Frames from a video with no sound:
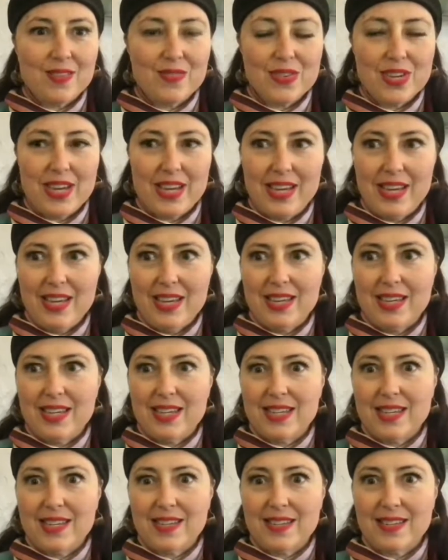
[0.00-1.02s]

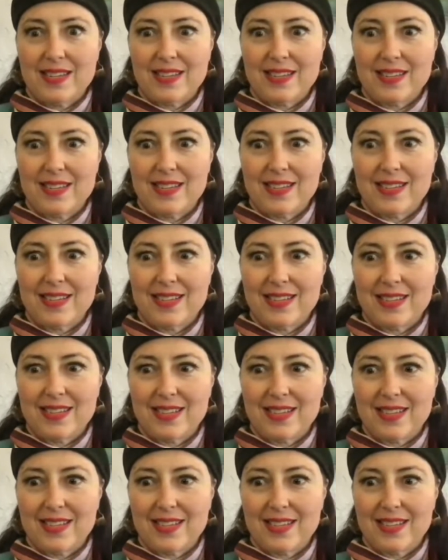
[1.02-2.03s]
Okay.
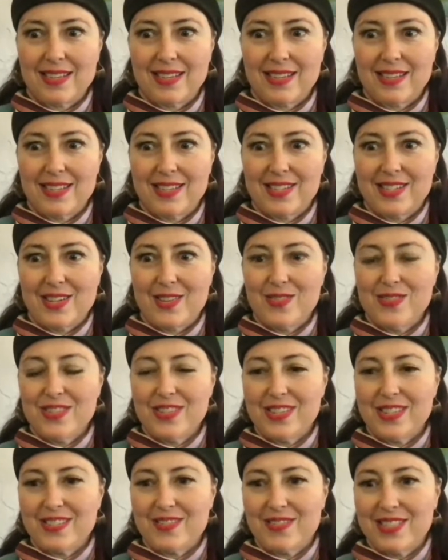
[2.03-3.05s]
Choked
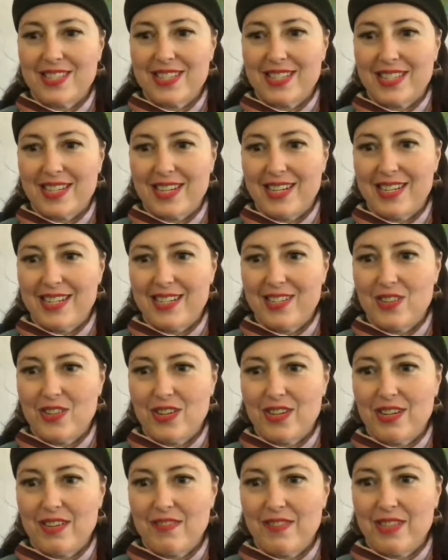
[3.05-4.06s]
on a croissant and
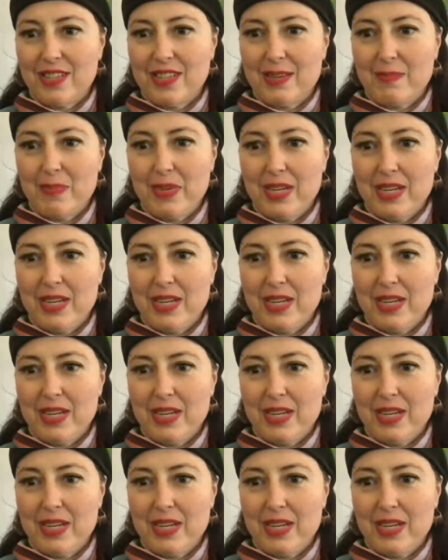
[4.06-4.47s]
coughed till I